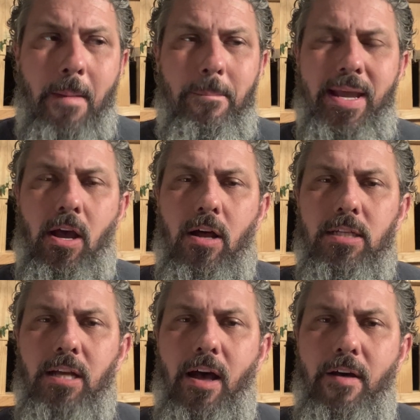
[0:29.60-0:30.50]

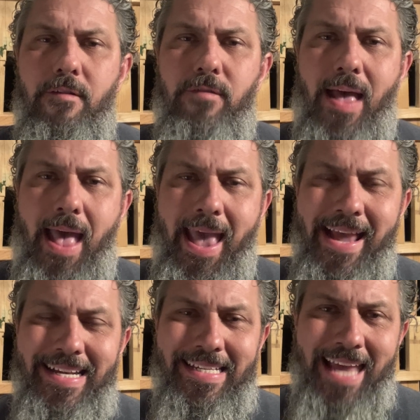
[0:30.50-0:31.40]
because of
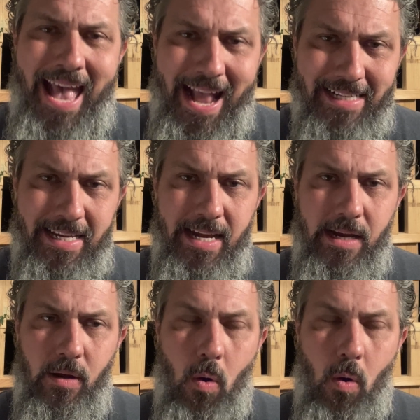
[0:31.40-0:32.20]
a tactic